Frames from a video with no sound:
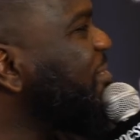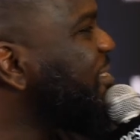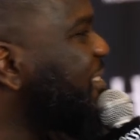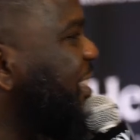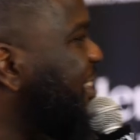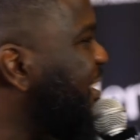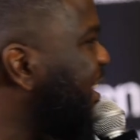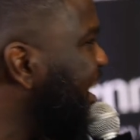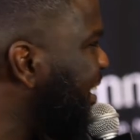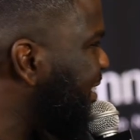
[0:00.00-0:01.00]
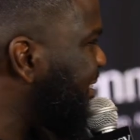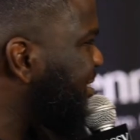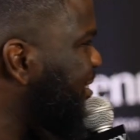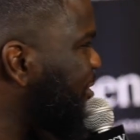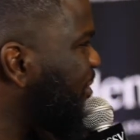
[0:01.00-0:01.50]
or would you say
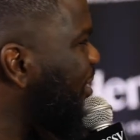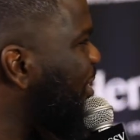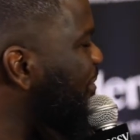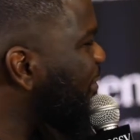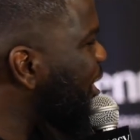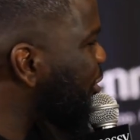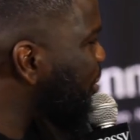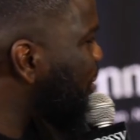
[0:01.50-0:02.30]
Ghanaian Jollof? I'm on a it's,